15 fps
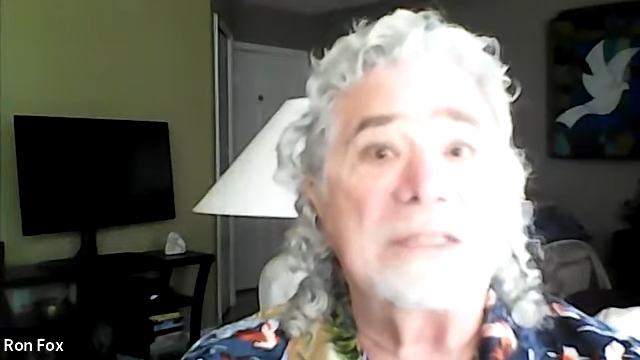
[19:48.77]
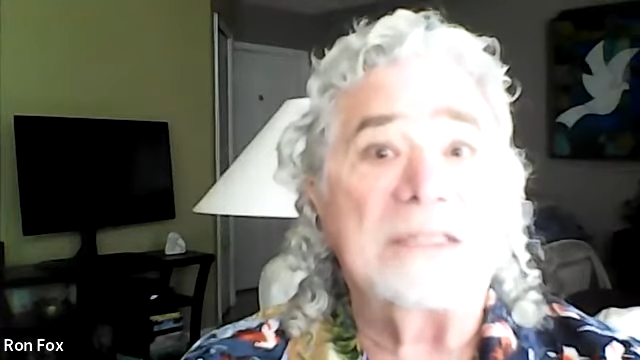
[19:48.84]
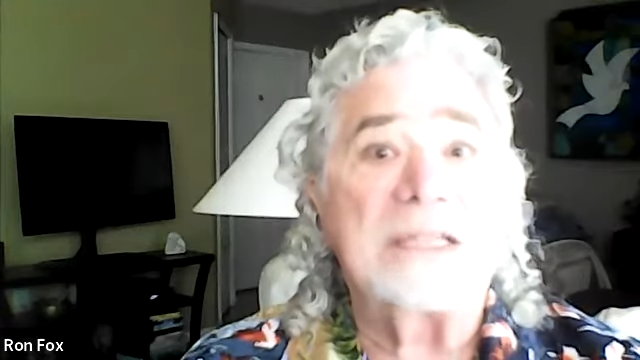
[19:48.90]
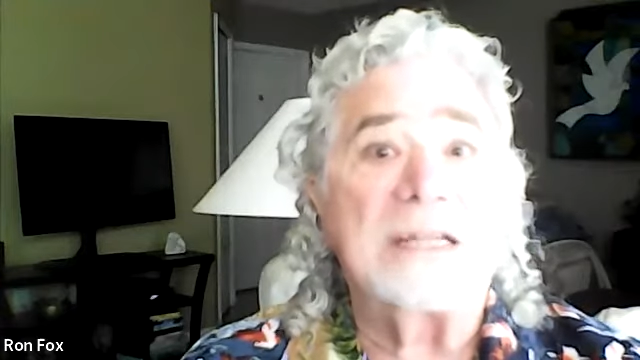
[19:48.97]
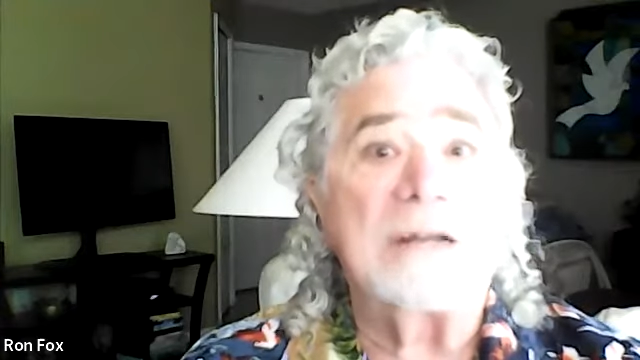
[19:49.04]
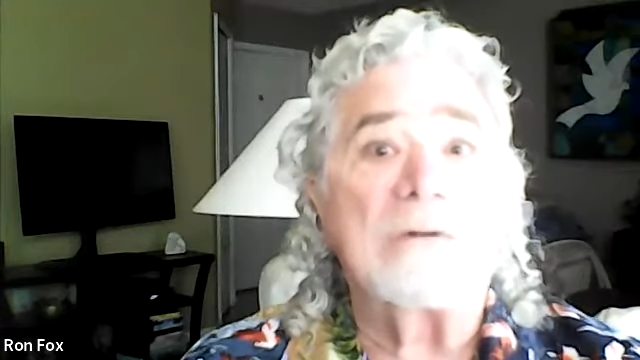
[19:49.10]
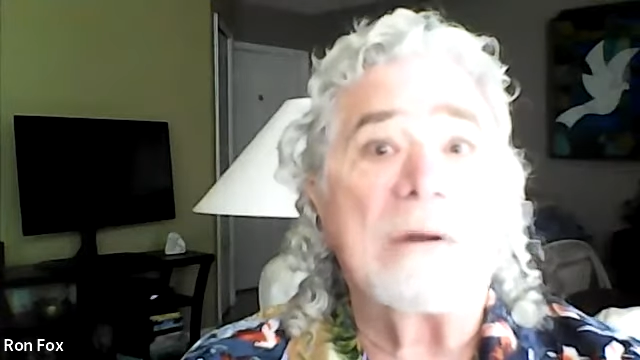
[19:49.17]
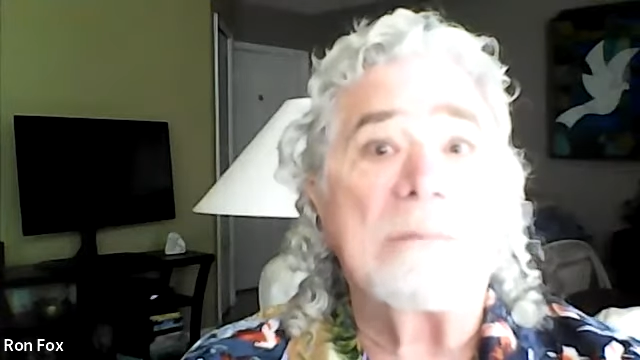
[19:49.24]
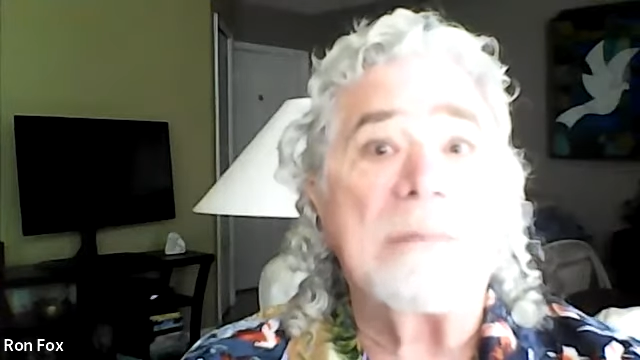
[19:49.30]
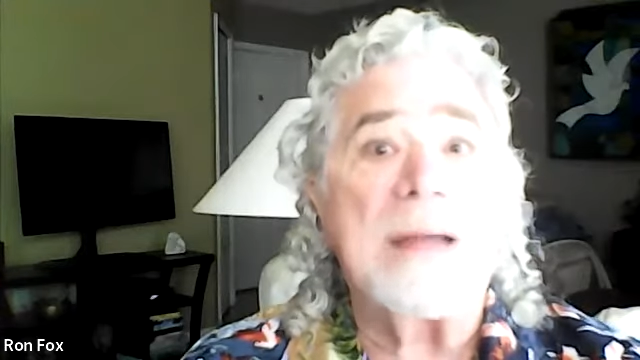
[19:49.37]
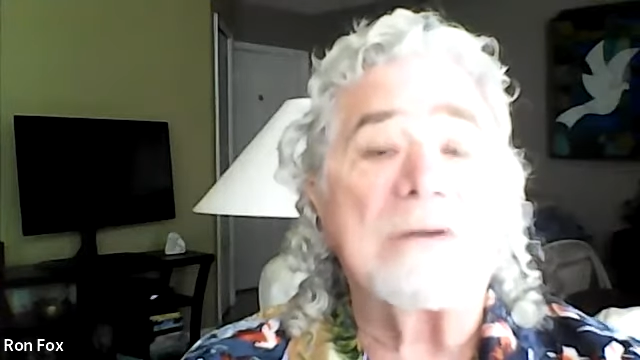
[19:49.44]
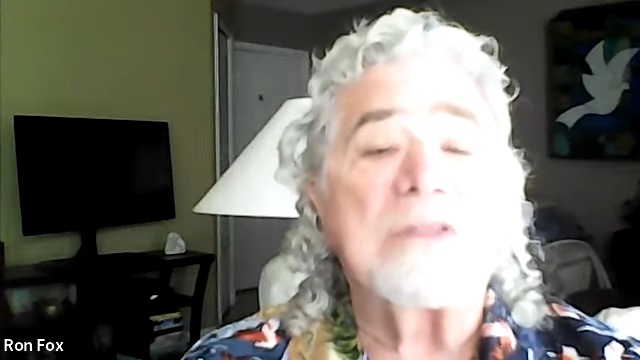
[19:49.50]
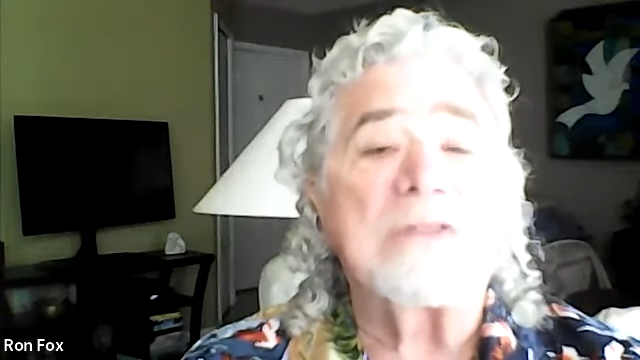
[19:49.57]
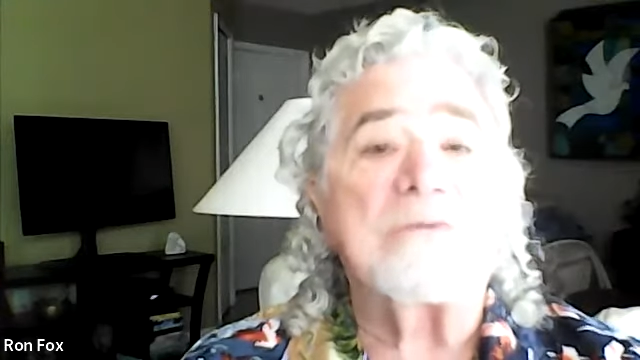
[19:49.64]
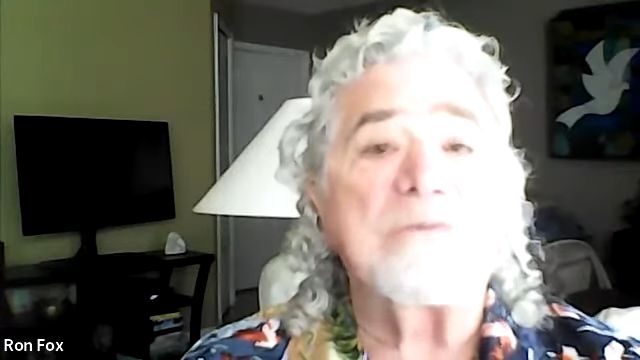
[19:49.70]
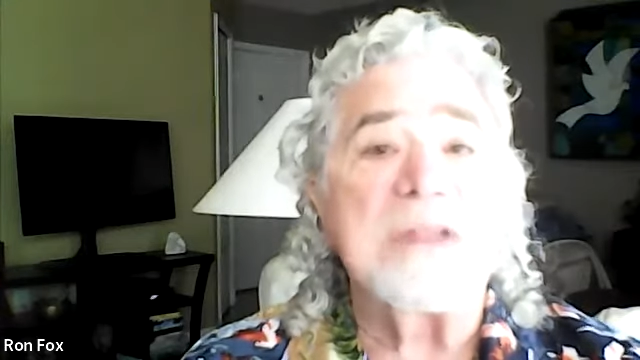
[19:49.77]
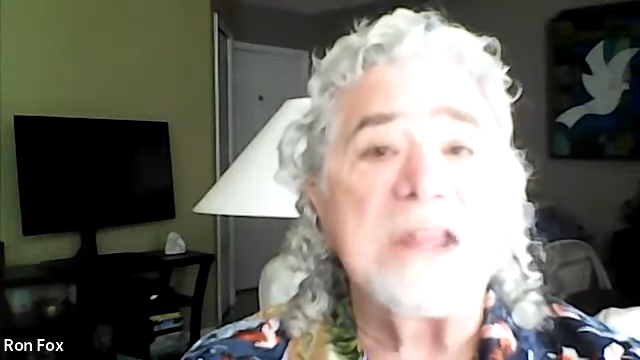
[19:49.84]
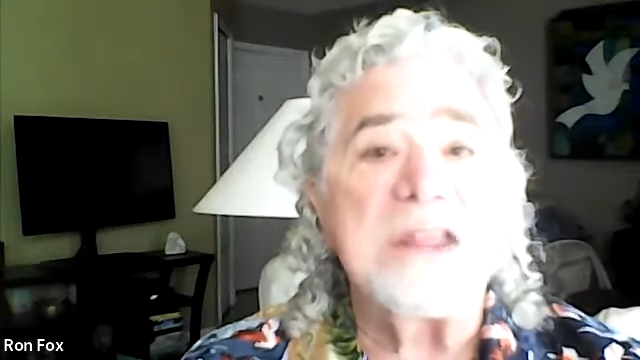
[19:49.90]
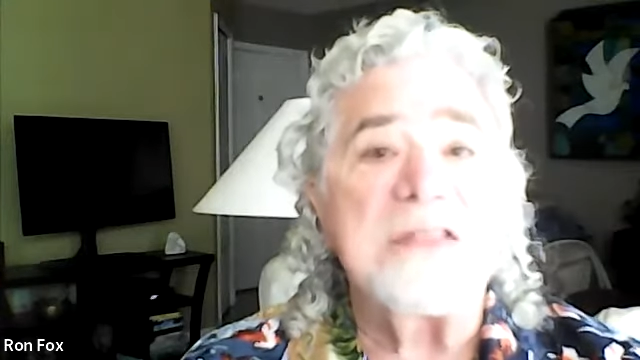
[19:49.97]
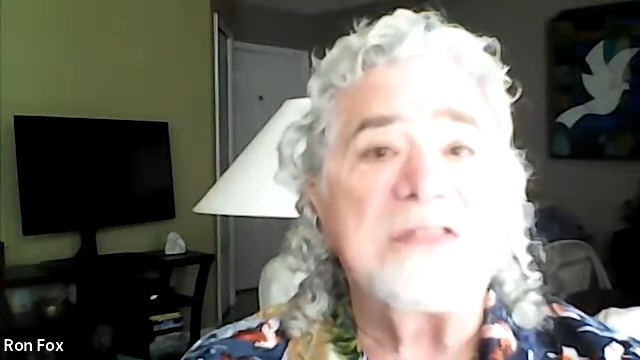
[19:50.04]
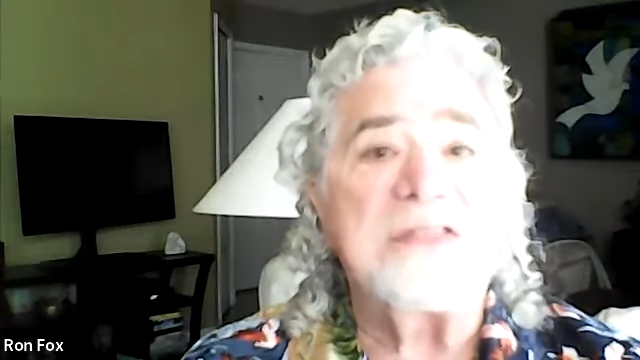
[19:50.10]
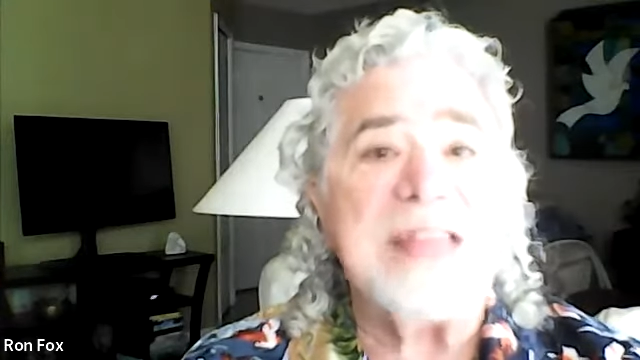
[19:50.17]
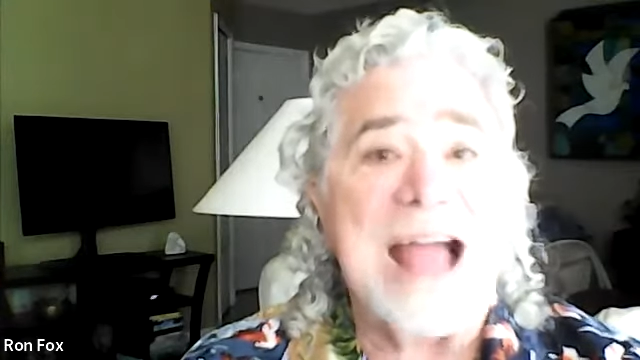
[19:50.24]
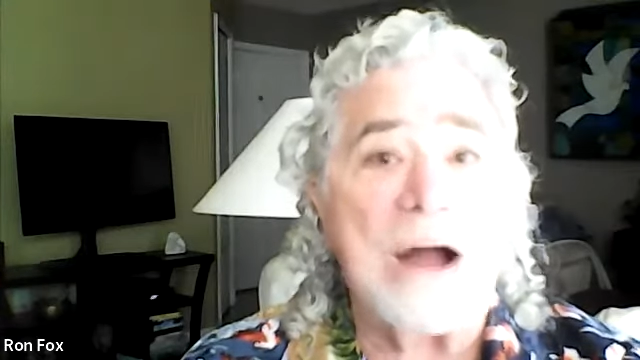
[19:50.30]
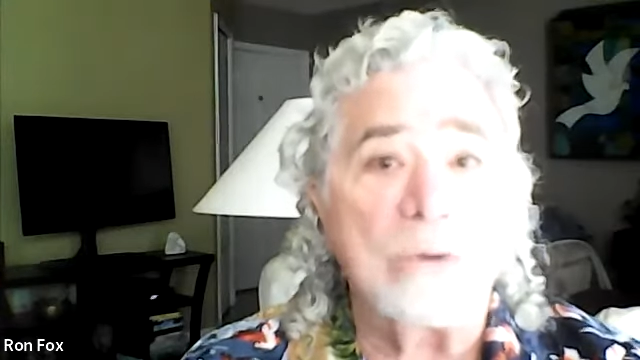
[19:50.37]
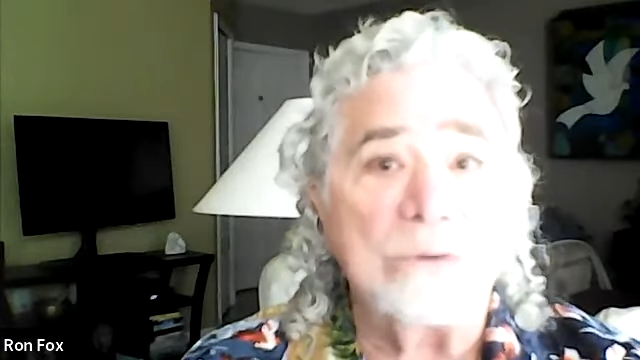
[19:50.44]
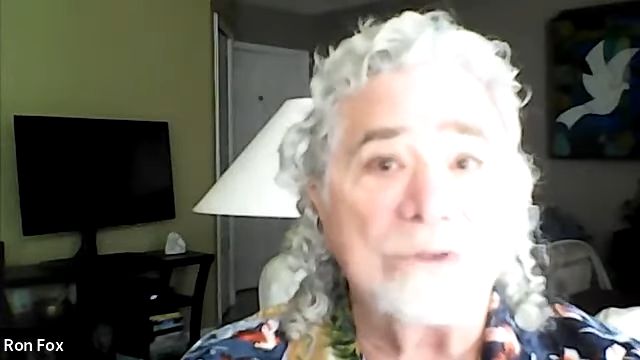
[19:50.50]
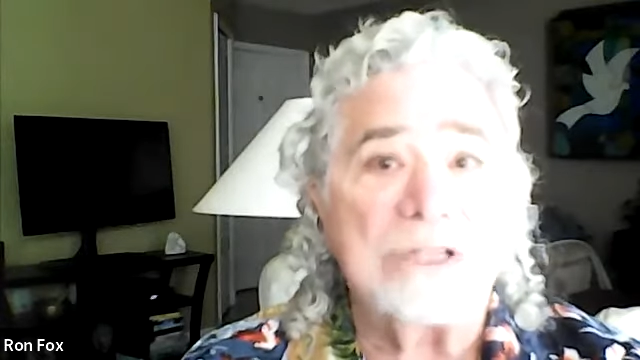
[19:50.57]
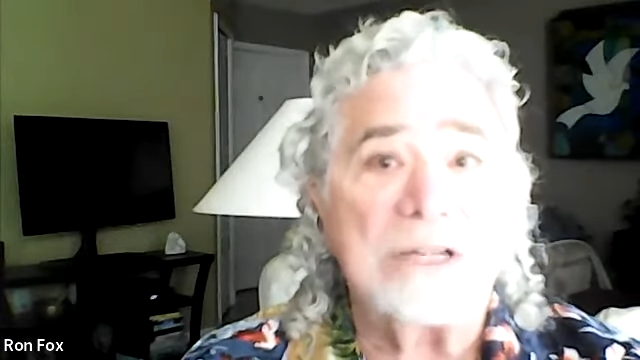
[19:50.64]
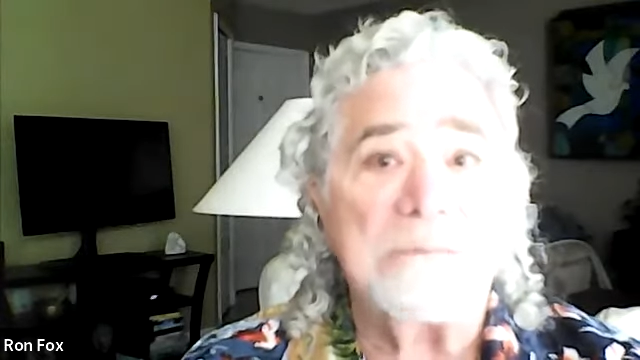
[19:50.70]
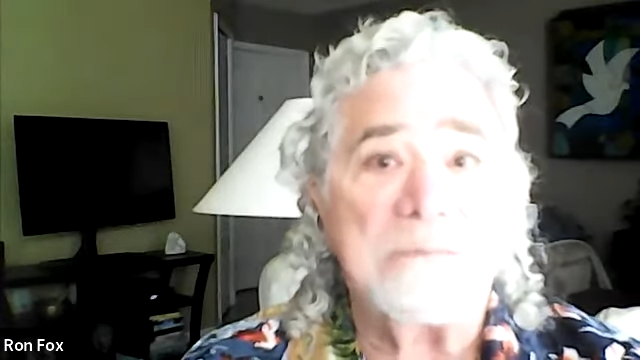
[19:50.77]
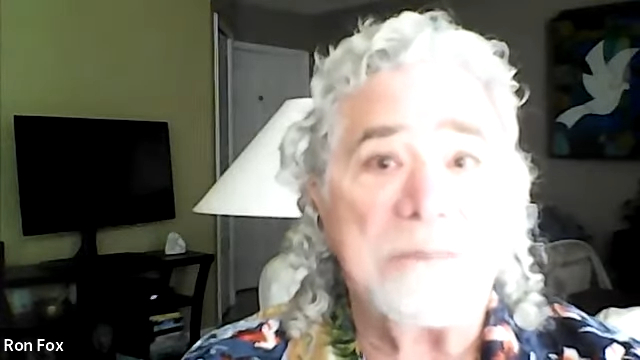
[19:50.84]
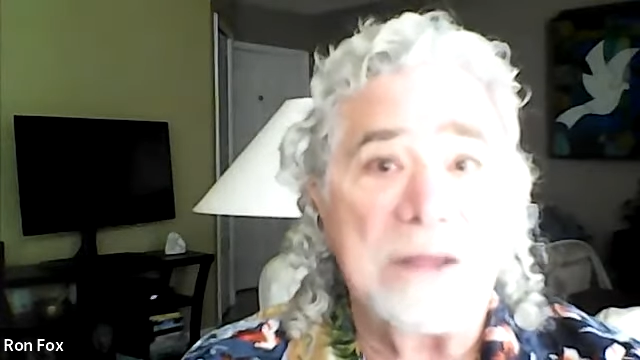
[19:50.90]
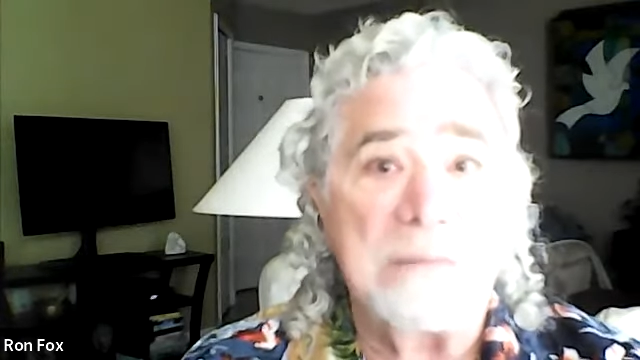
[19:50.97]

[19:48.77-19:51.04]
He said there were about 3,000